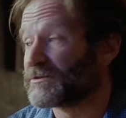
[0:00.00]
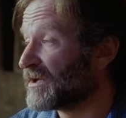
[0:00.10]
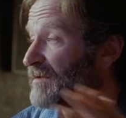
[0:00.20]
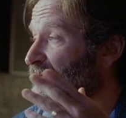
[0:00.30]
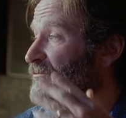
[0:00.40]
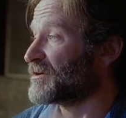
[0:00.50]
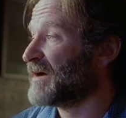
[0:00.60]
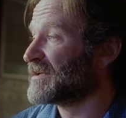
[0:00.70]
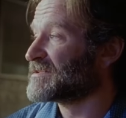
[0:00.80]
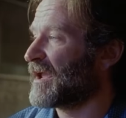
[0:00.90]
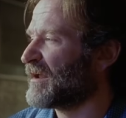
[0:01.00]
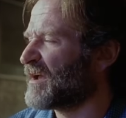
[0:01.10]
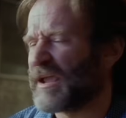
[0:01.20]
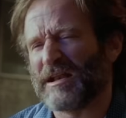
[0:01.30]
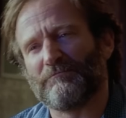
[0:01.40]
Then he moved to
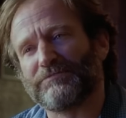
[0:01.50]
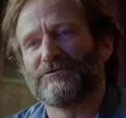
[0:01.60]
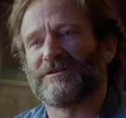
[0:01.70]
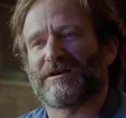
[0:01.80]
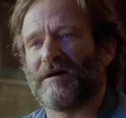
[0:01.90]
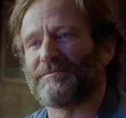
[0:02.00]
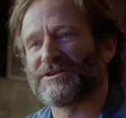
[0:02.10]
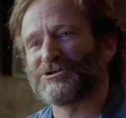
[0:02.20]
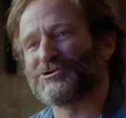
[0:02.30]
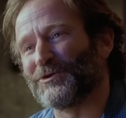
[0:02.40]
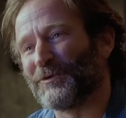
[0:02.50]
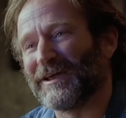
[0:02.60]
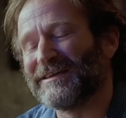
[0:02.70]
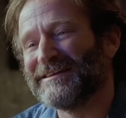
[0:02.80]
Montana, and he blew the competition away.